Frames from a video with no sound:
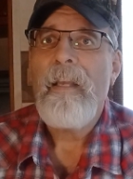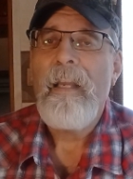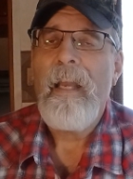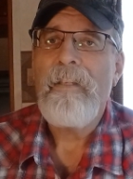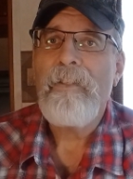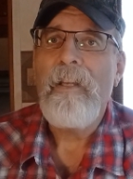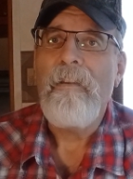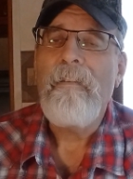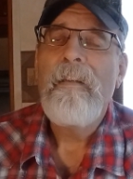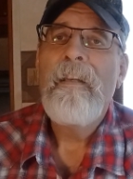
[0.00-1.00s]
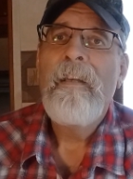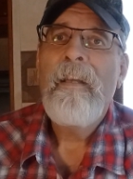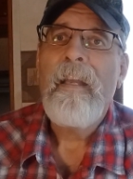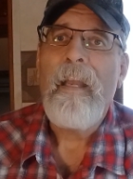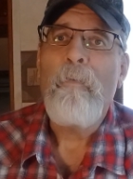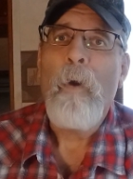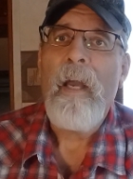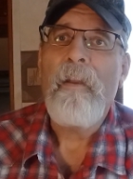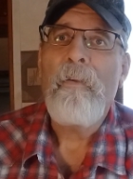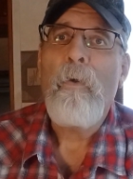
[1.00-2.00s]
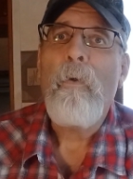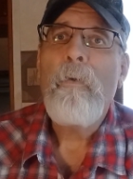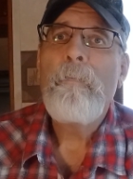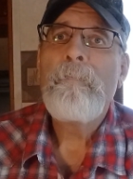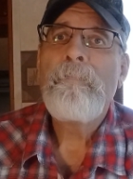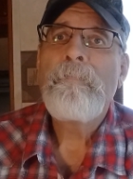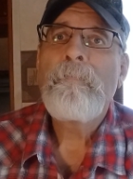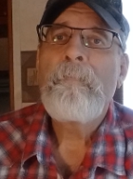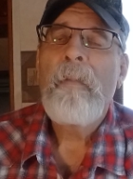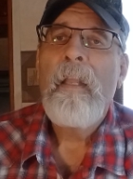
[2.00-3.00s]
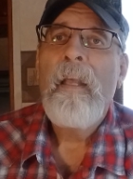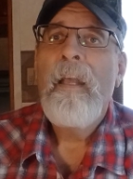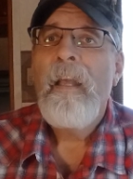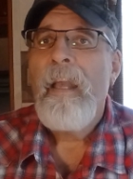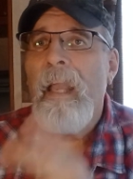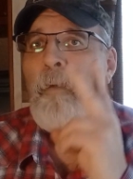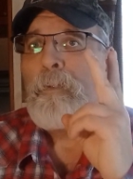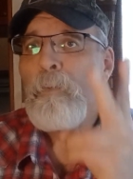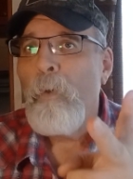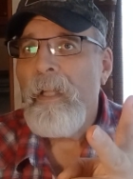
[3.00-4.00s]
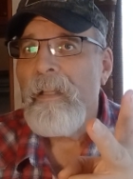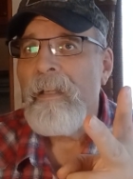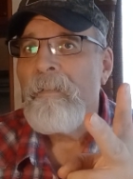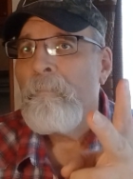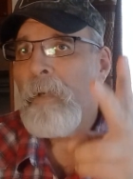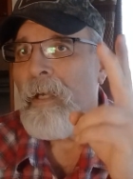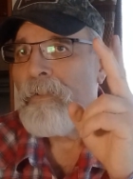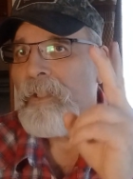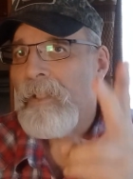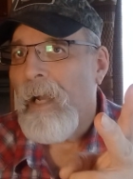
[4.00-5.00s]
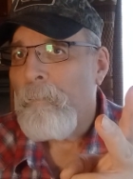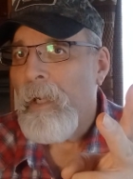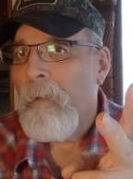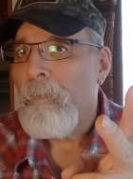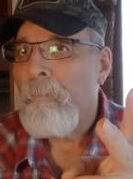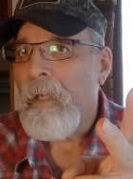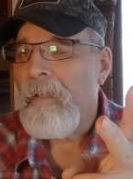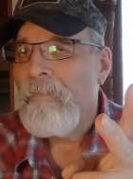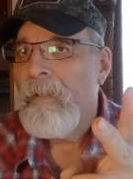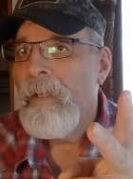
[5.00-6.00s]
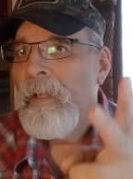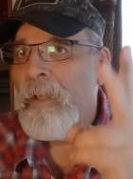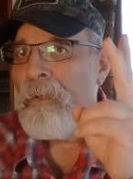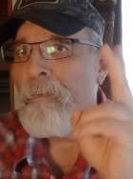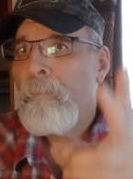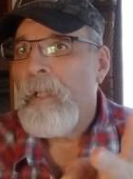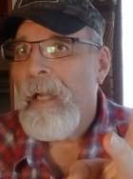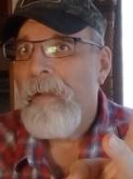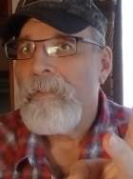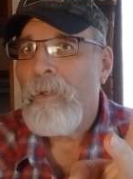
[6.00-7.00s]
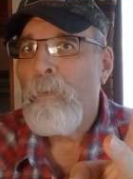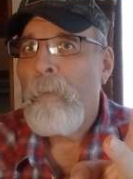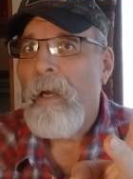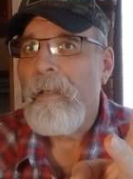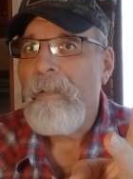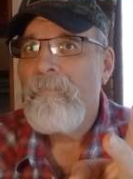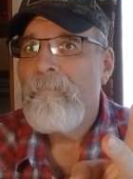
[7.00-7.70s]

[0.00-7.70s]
He had his gear. He had wine and oil. He was willing because he stopped to help the man. Took money out of his own pocket.